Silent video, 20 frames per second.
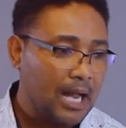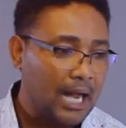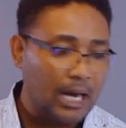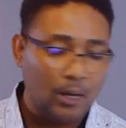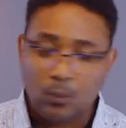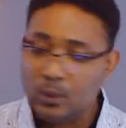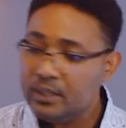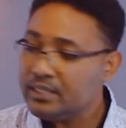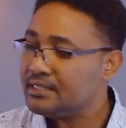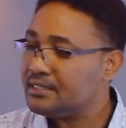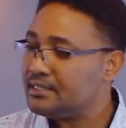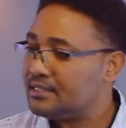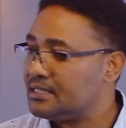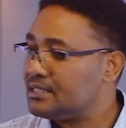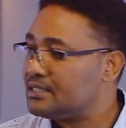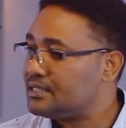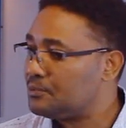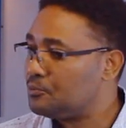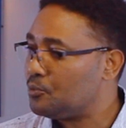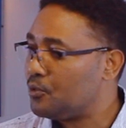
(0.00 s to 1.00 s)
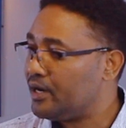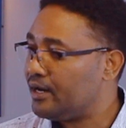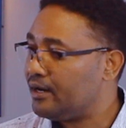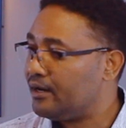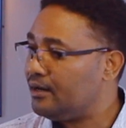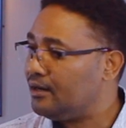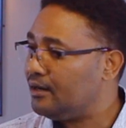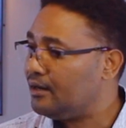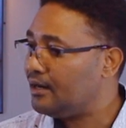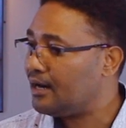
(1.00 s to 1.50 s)
I want a system
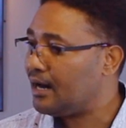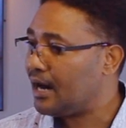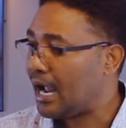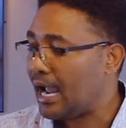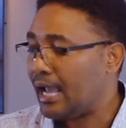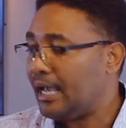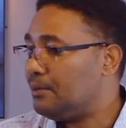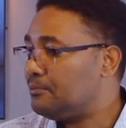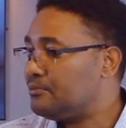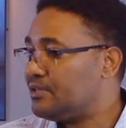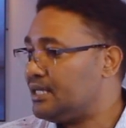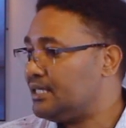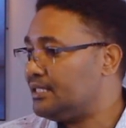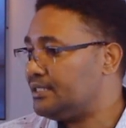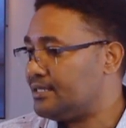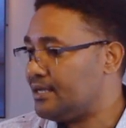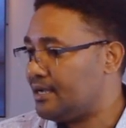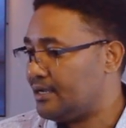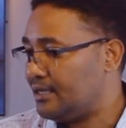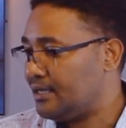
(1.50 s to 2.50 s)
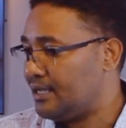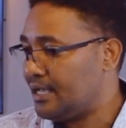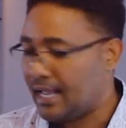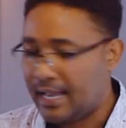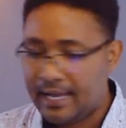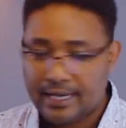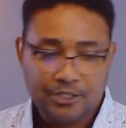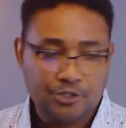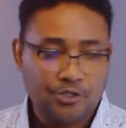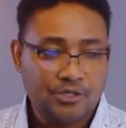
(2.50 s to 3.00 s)
where I am the leader.
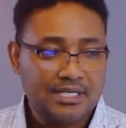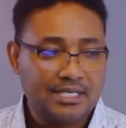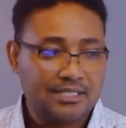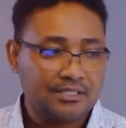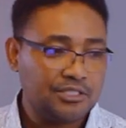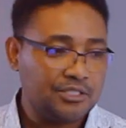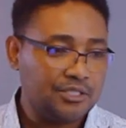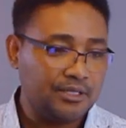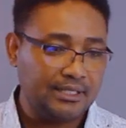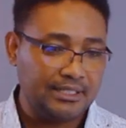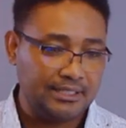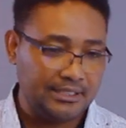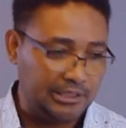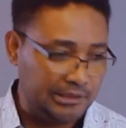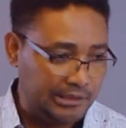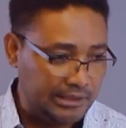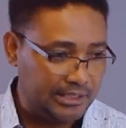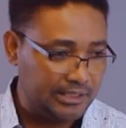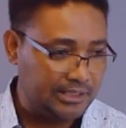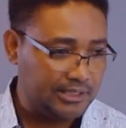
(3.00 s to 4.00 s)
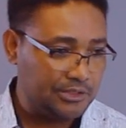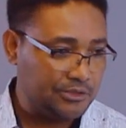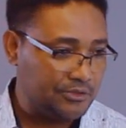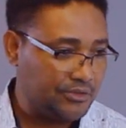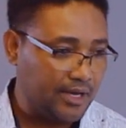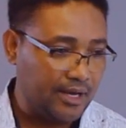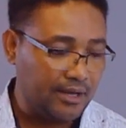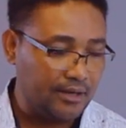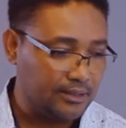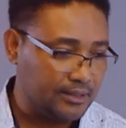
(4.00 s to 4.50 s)
I don't necessarily need to listen to
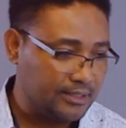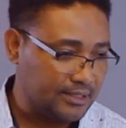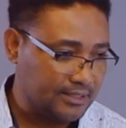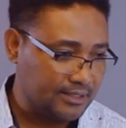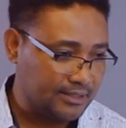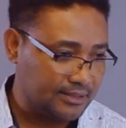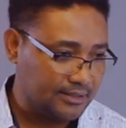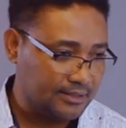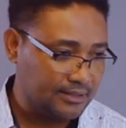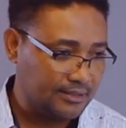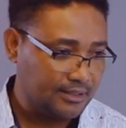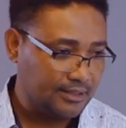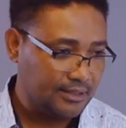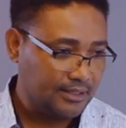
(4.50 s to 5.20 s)
the elders.